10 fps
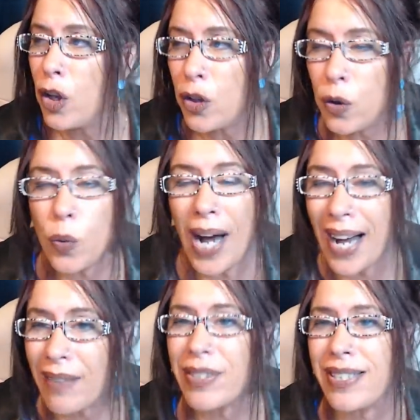you
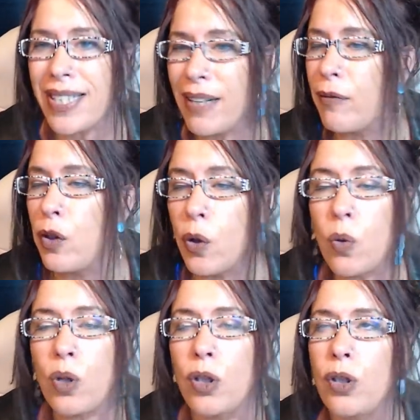obviously have no
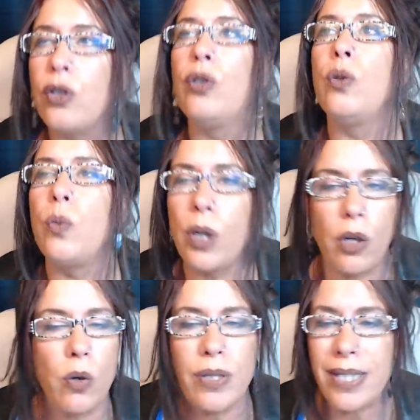clue what
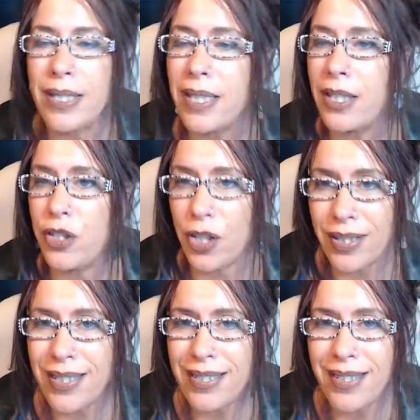goes into the
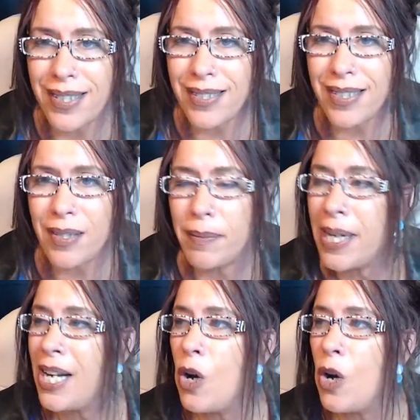justice system